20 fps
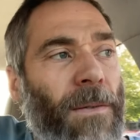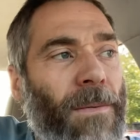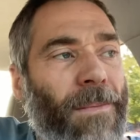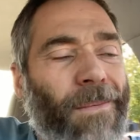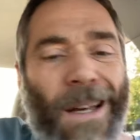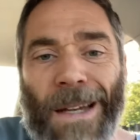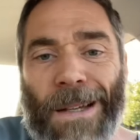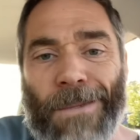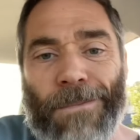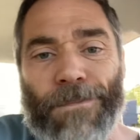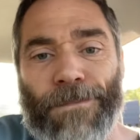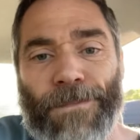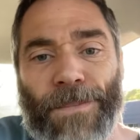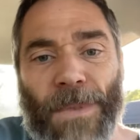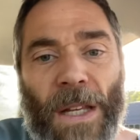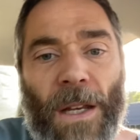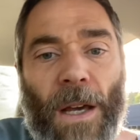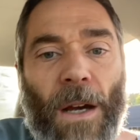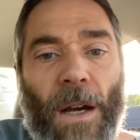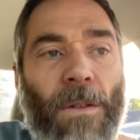Like,
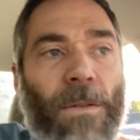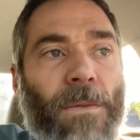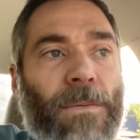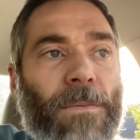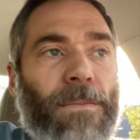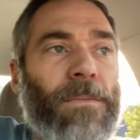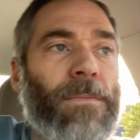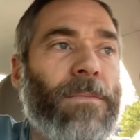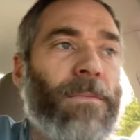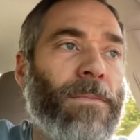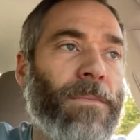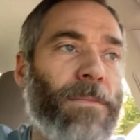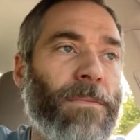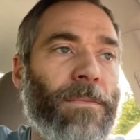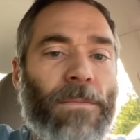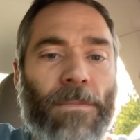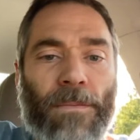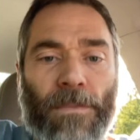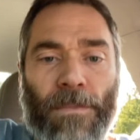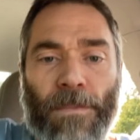you know,
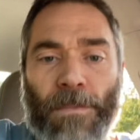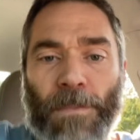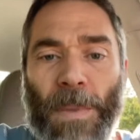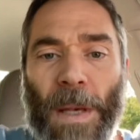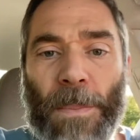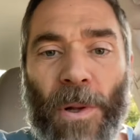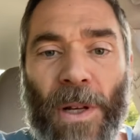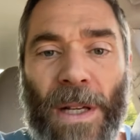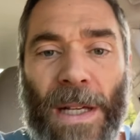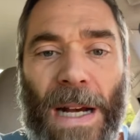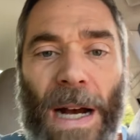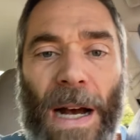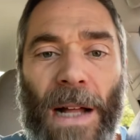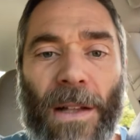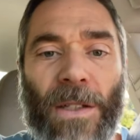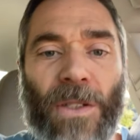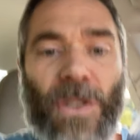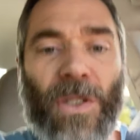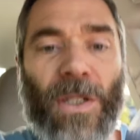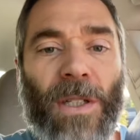people in
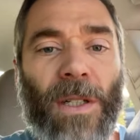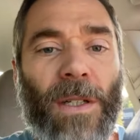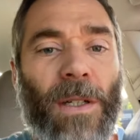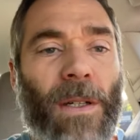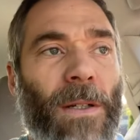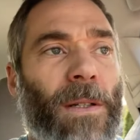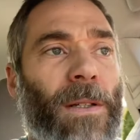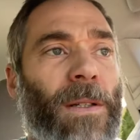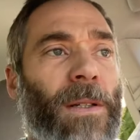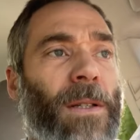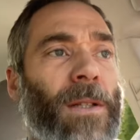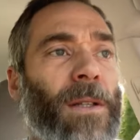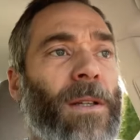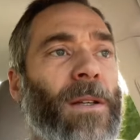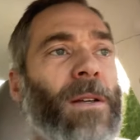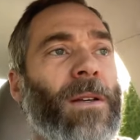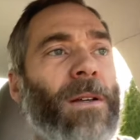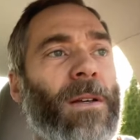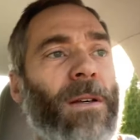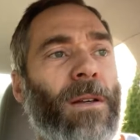college.
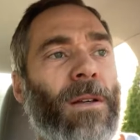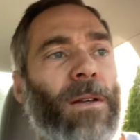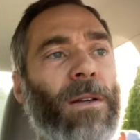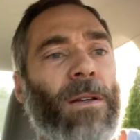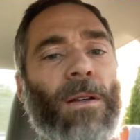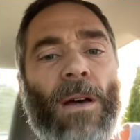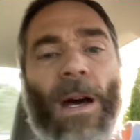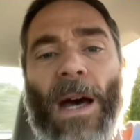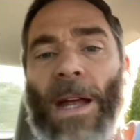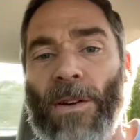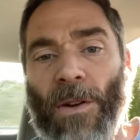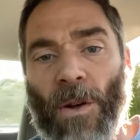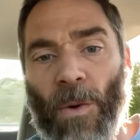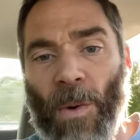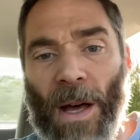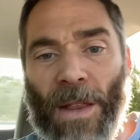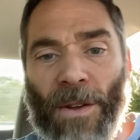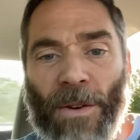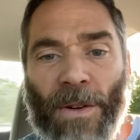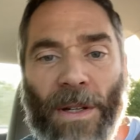I don't know
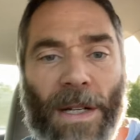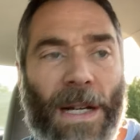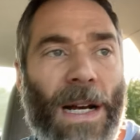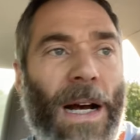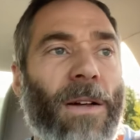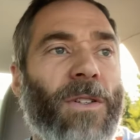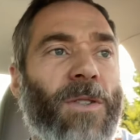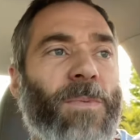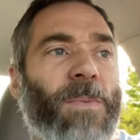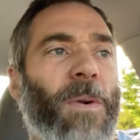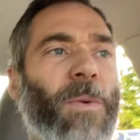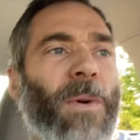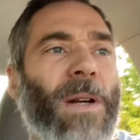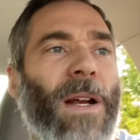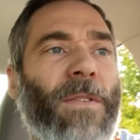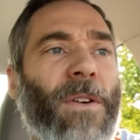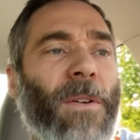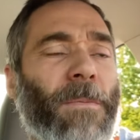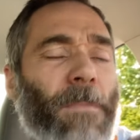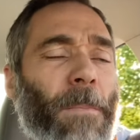why they're in college, but
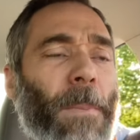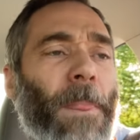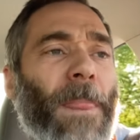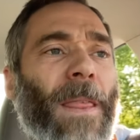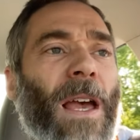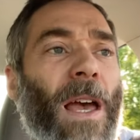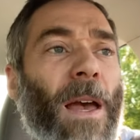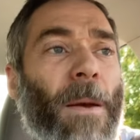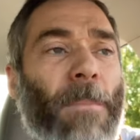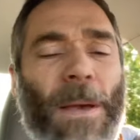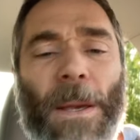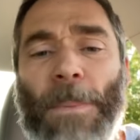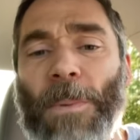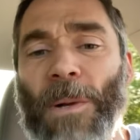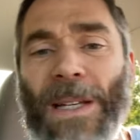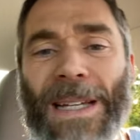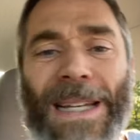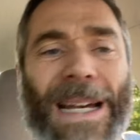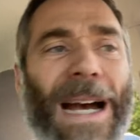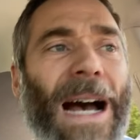whatever. People
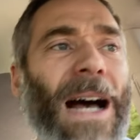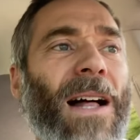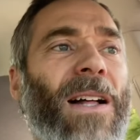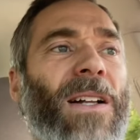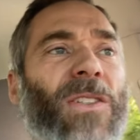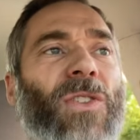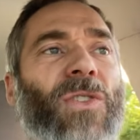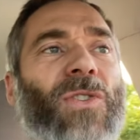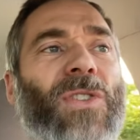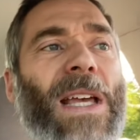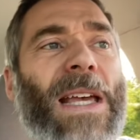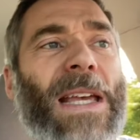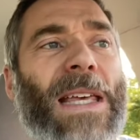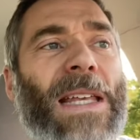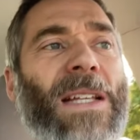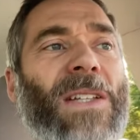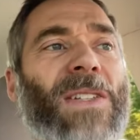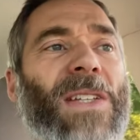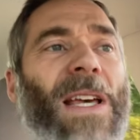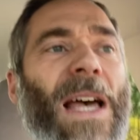in college, they're
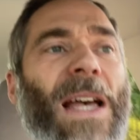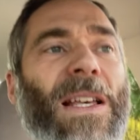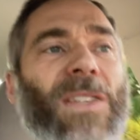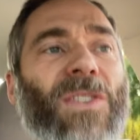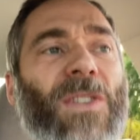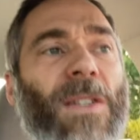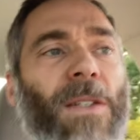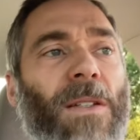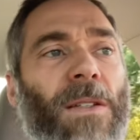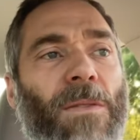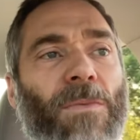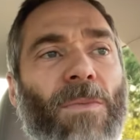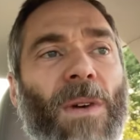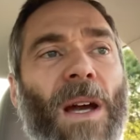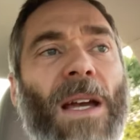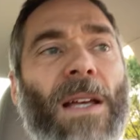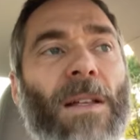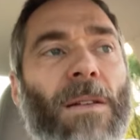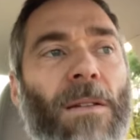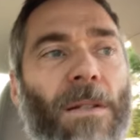taking a test
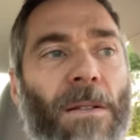right?